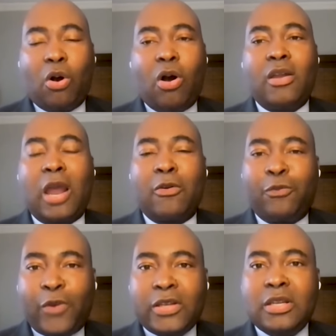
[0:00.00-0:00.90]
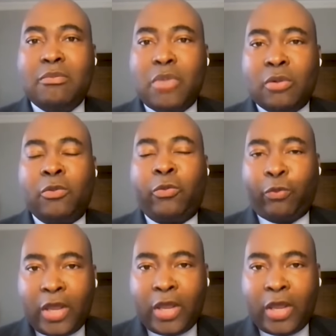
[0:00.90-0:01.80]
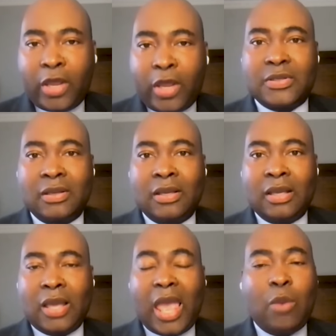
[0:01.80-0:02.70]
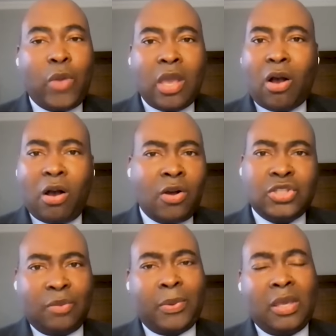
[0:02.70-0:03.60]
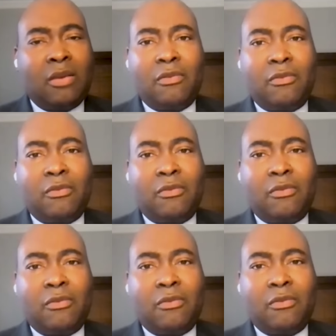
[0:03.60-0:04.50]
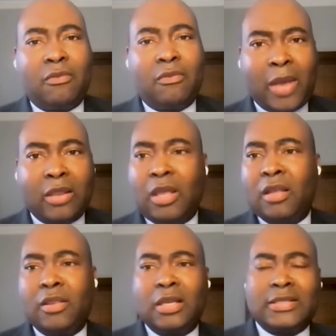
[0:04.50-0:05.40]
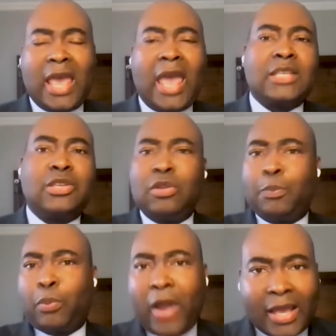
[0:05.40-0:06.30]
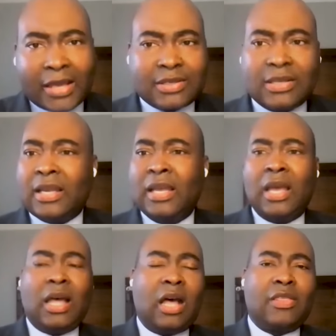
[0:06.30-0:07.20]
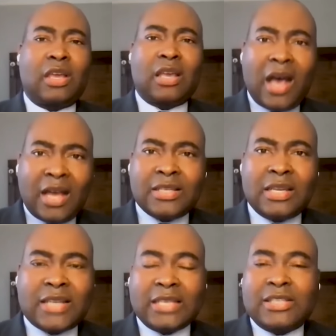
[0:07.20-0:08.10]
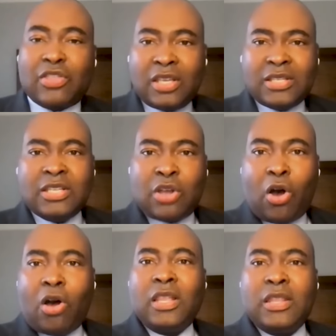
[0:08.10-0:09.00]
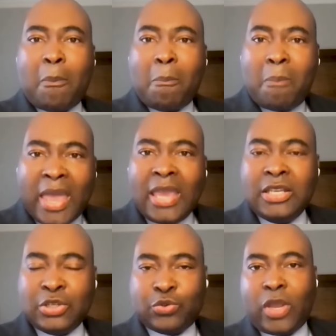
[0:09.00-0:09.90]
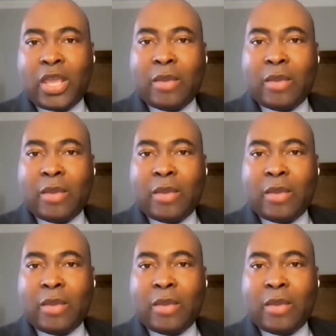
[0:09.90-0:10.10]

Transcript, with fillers: on our fundamental freedoms. And we all should be very, very frightened by it. The, the attacks on the press, the uh, the constant attacks. This is all in the mainstream